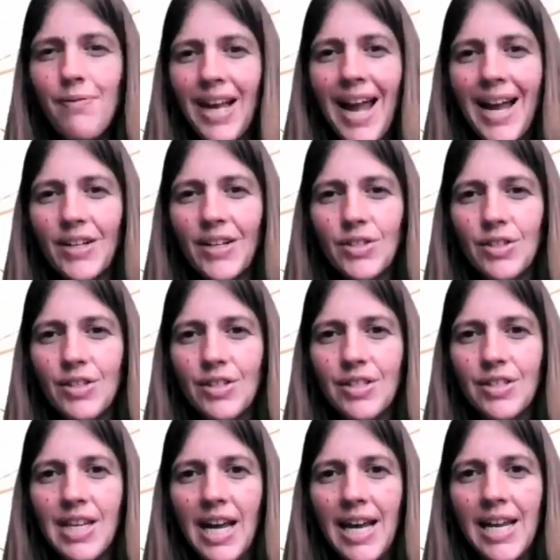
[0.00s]

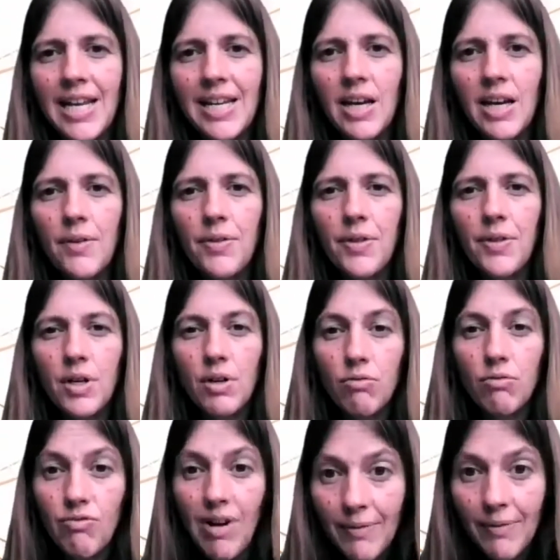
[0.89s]
actions to take that
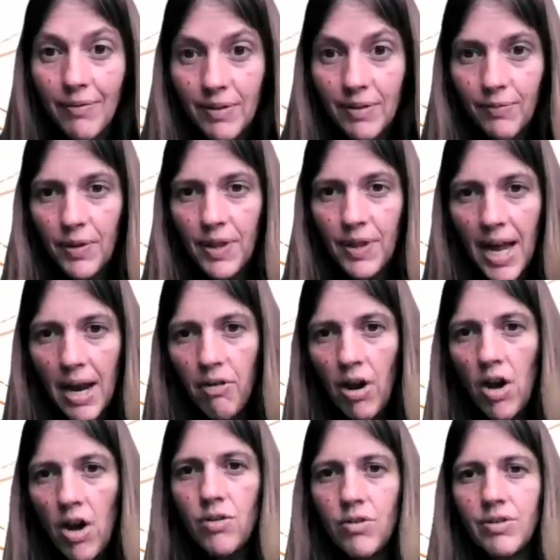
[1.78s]
are relevant for
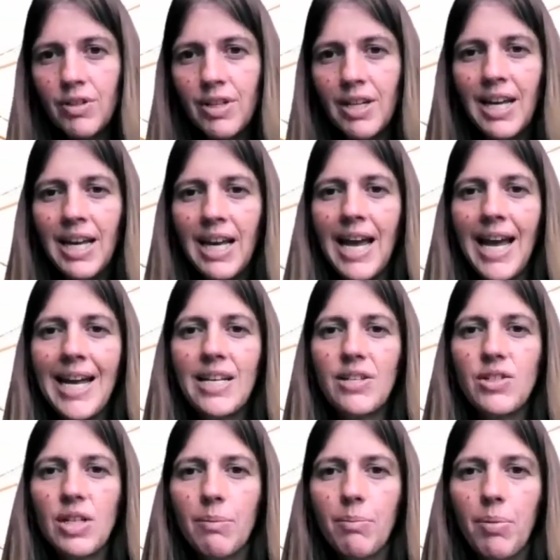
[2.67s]
their own
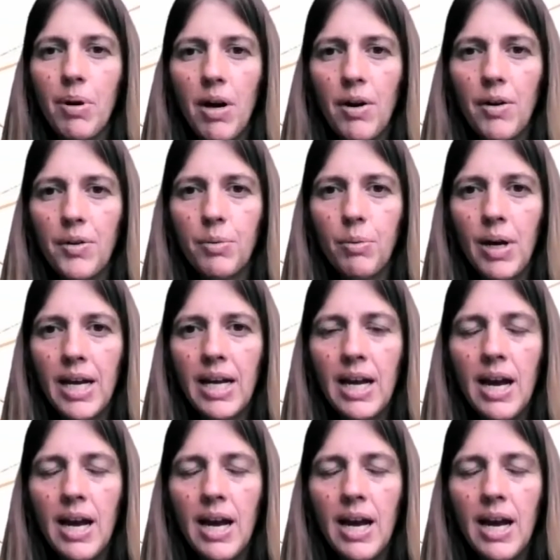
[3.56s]
aging pathway.